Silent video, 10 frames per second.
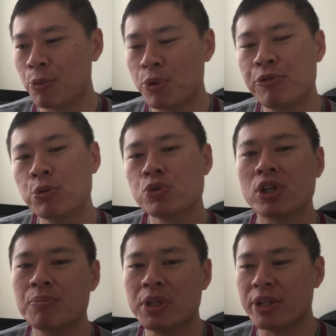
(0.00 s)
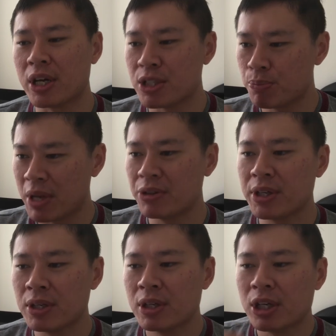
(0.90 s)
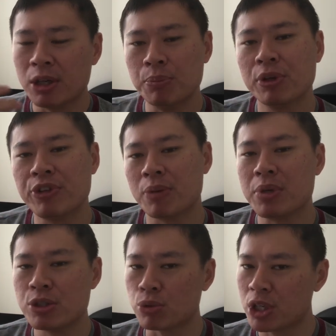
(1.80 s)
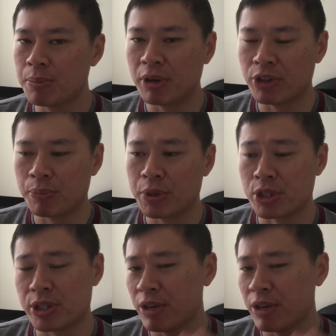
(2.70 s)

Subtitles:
that refuse to admit they are spending above their means to keep up their peers,